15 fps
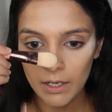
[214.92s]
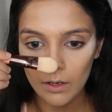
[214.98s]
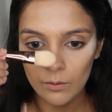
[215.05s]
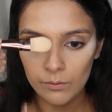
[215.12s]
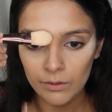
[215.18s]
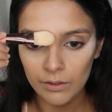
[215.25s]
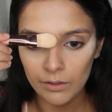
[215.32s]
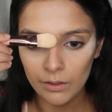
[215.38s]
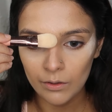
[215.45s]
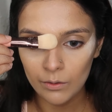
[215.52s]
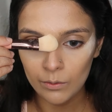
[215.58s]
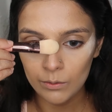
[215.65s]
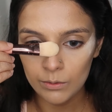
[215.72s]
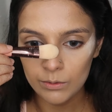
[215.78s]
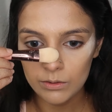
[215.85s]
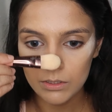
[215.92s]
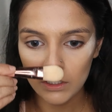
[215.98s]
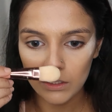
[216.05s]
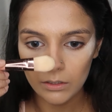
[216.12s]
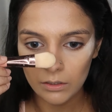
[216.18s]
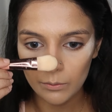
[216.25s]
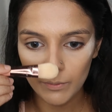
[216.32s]
Down the nose a
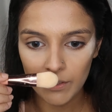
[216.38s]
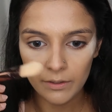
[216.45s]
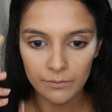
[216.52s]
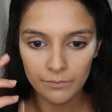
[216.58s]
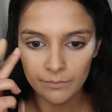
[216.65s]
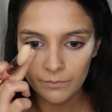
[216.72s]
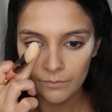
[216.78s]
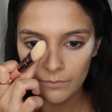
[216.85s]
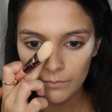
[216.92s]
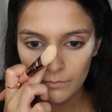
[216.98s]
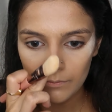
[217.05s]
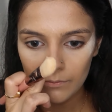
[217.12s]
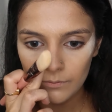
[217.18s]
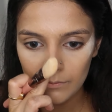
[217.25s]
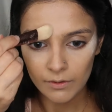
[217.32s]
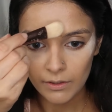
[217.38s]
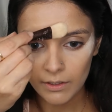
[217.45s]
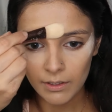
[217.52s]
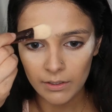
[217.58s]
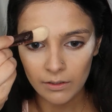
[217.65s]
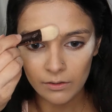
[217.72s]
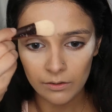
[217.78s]
little bit,
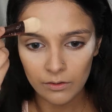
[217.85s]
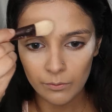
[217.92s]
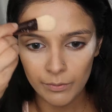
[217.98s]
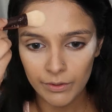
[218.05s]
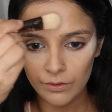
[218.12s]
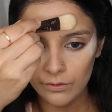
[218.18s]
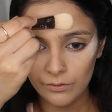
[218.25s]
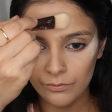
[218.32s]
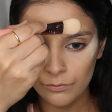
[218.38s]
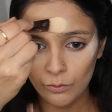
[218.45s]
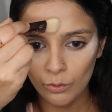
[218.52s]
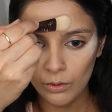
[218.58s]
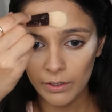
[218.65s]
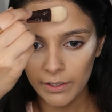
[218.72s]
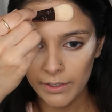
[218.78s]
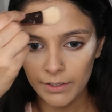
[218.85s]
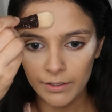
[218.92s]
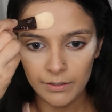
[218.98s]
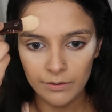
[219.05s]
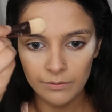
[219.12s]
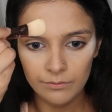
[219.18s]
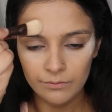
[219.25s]
and a little bit on the
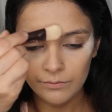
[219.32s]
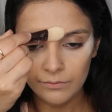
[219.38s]
forehead.